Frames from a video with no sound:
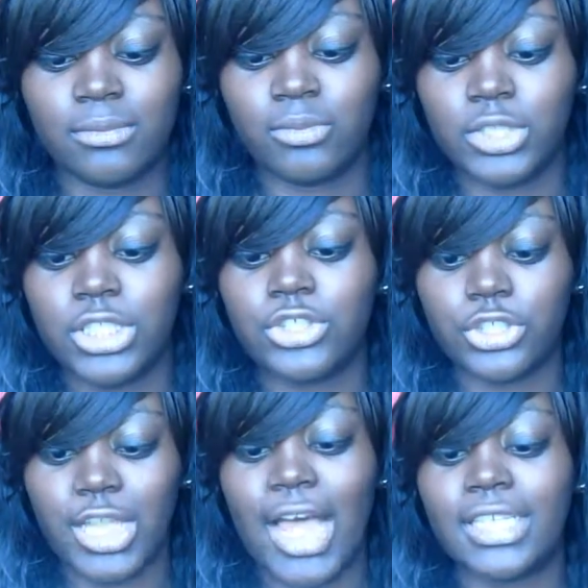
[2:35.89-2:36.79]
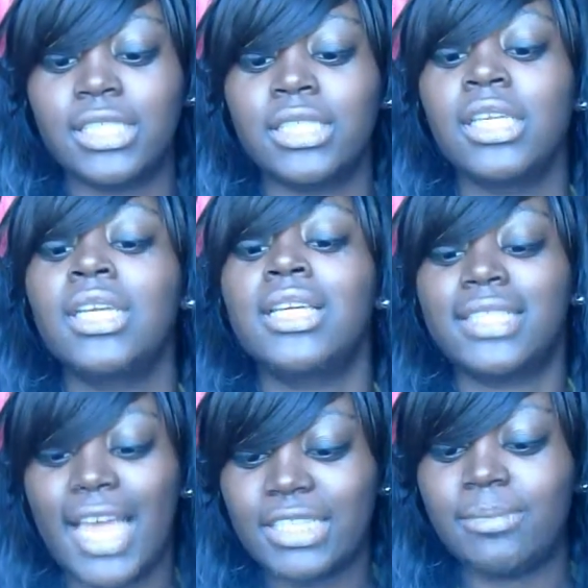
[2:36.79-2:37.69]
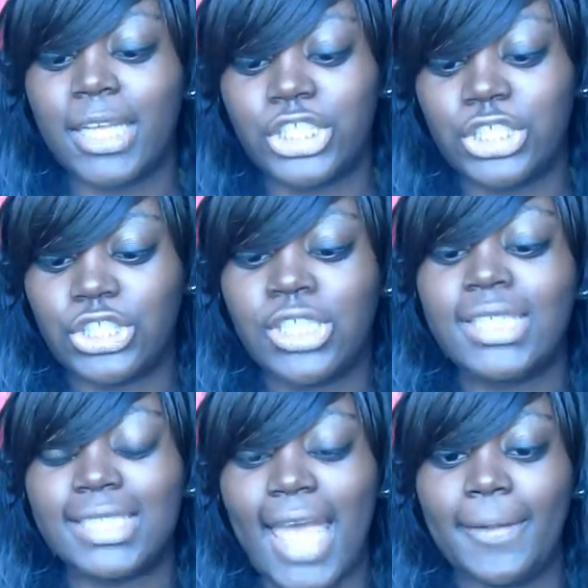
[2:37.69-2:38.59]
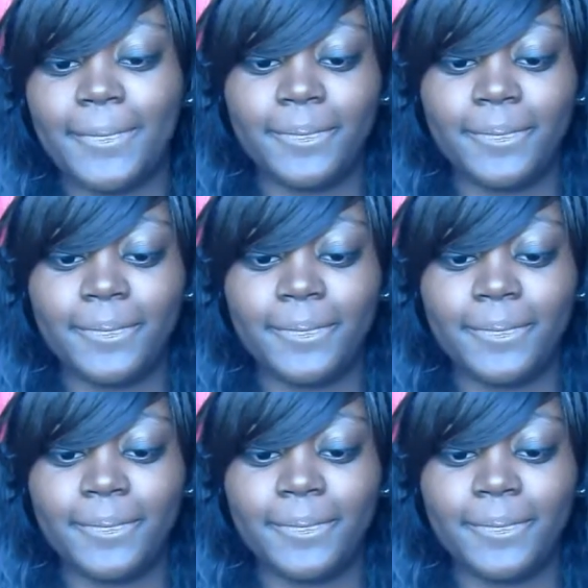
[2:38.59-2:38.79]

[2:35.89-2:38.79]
What does your last text message say?